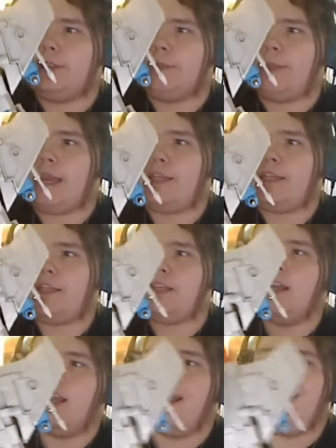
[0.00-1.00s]
the back here.
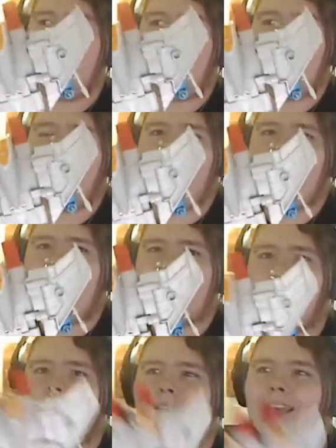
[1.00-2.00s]
I don't
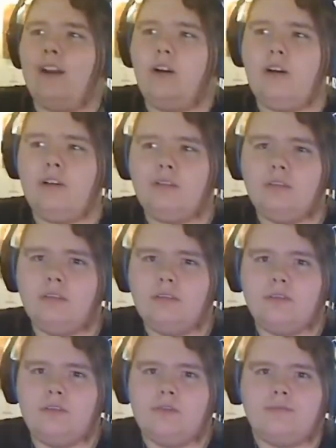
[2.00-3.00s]
mind at all.
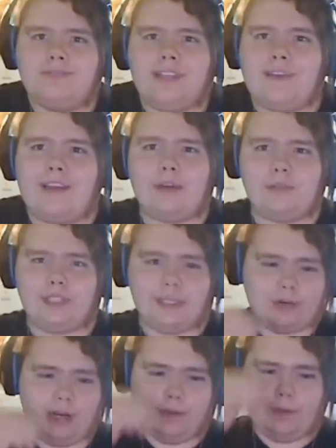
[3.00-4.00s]
I don't see a
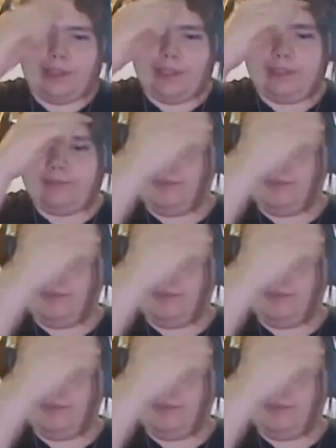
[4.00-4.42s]
problem with it.